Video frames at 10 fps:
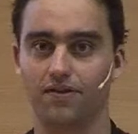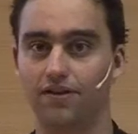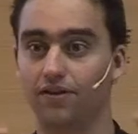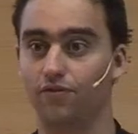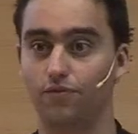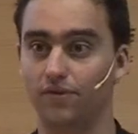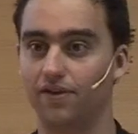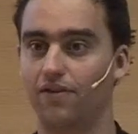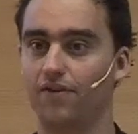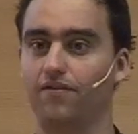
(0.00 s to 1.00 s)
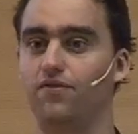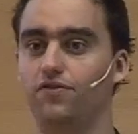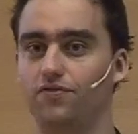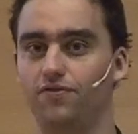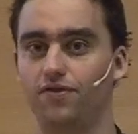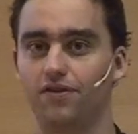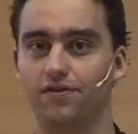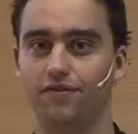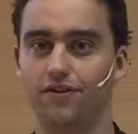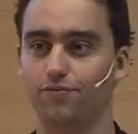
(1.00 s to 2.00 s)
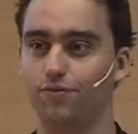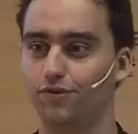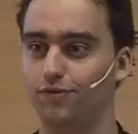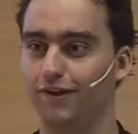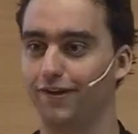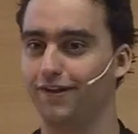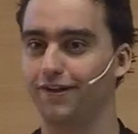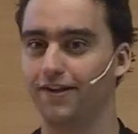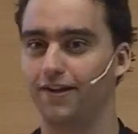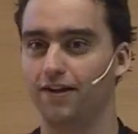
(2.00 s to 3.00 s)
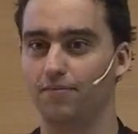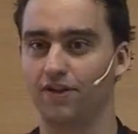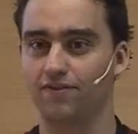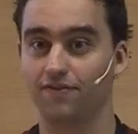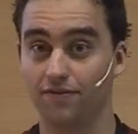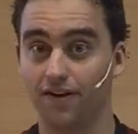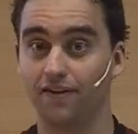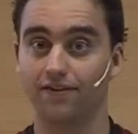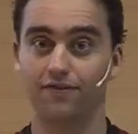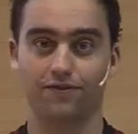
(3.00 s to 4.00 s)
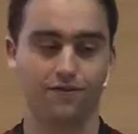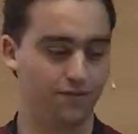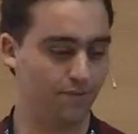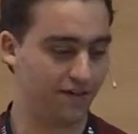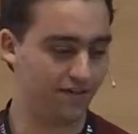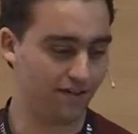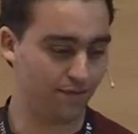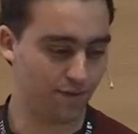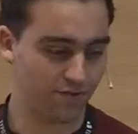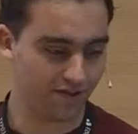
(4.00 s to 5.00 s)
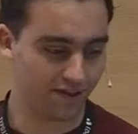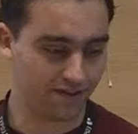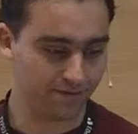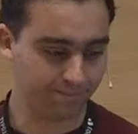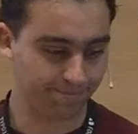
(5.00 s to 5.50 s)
the keynote, we now have a user interface which really makes it fun to, to maintain a website.